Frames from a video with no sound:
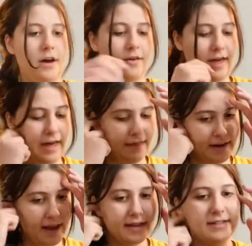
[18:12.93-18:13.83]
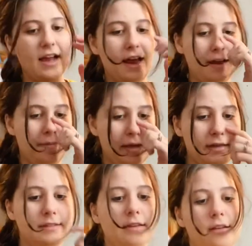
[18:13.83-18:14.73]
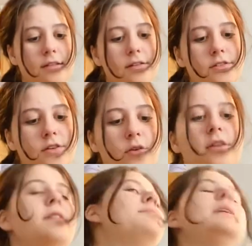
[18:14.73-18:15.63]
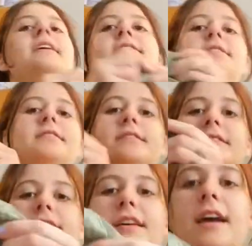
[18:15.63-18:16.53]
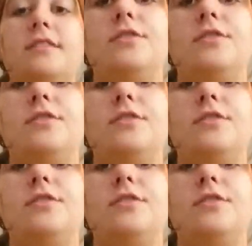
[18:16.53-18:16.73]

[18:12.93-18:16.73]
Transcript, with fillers: Okay, the next item is another Torrid piece. This is a size